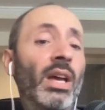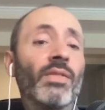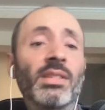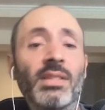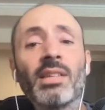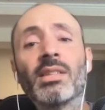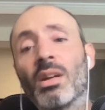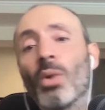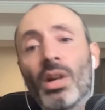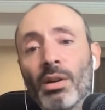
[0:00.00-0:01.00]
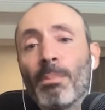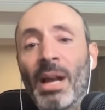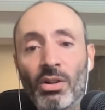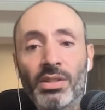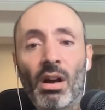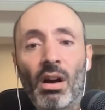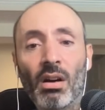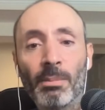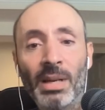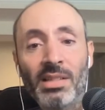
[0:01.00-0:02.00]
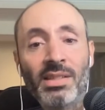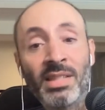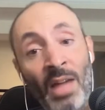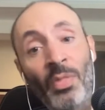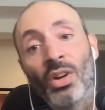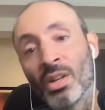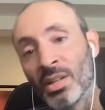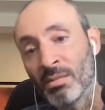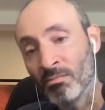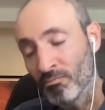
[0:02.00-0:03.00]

of assessing where your parents are because then they're going to,